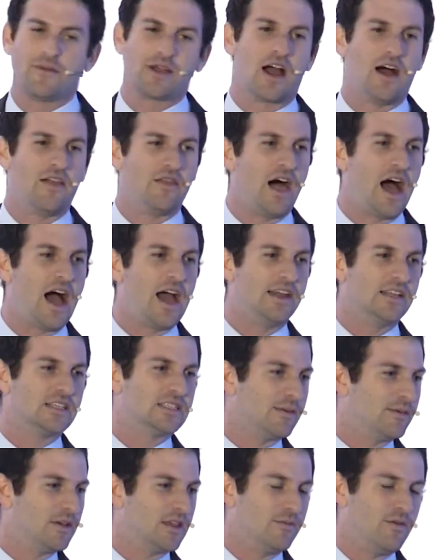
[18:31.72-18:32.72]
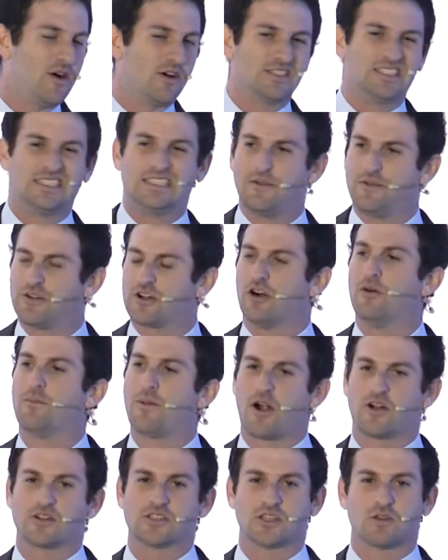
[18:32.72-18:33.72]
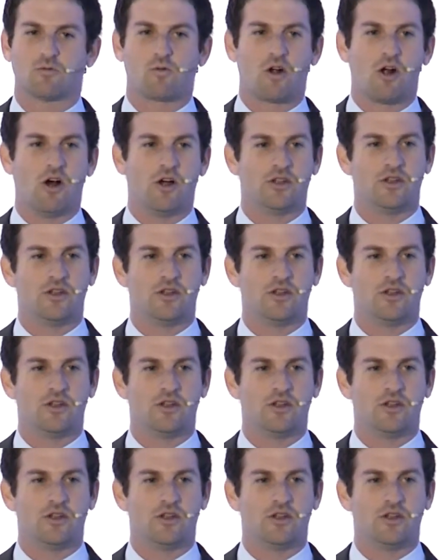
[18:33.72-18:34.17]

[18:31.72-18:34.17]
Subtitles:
online in some of the most difficult parts of the world.